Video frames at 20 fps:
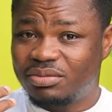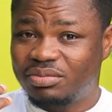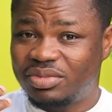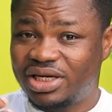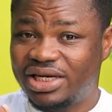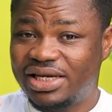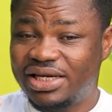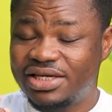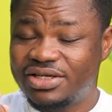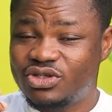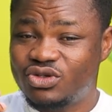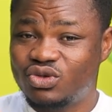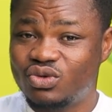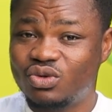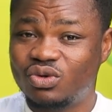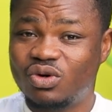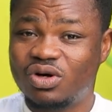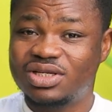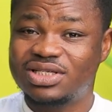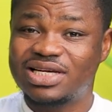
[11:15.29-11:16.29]
please
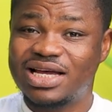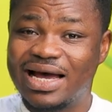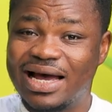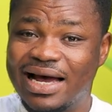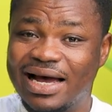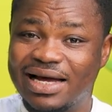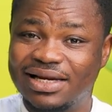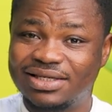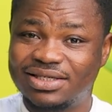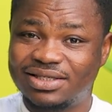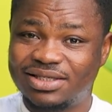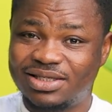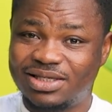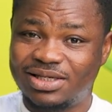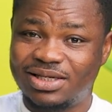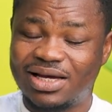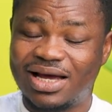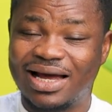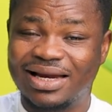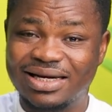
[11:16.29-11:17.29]
do not add
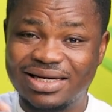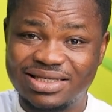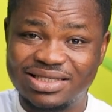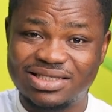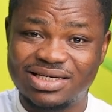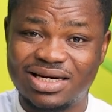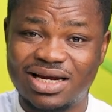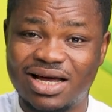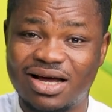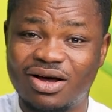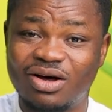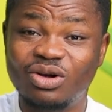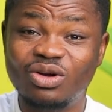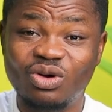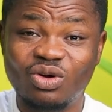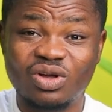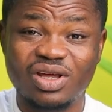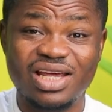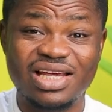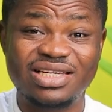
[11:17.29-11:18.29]
the additional
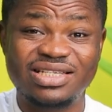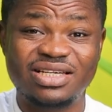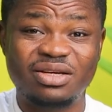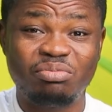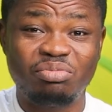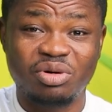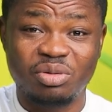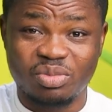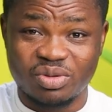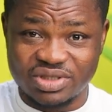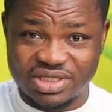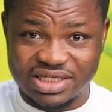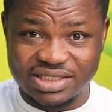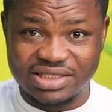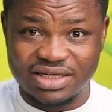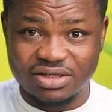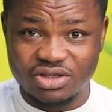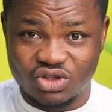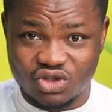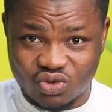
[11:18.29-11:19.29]
location
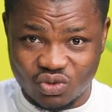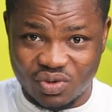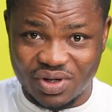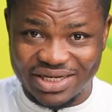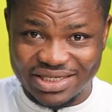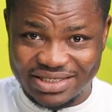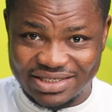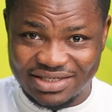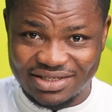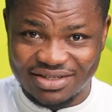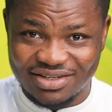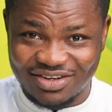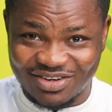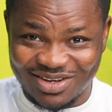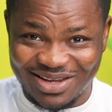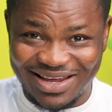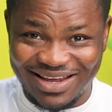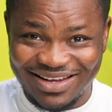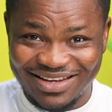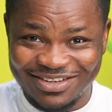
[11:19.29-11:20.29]
preposition to it.
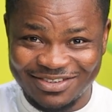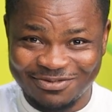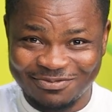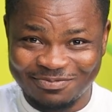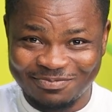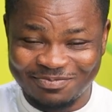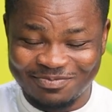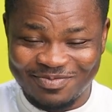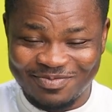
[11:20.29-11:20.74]
Okay?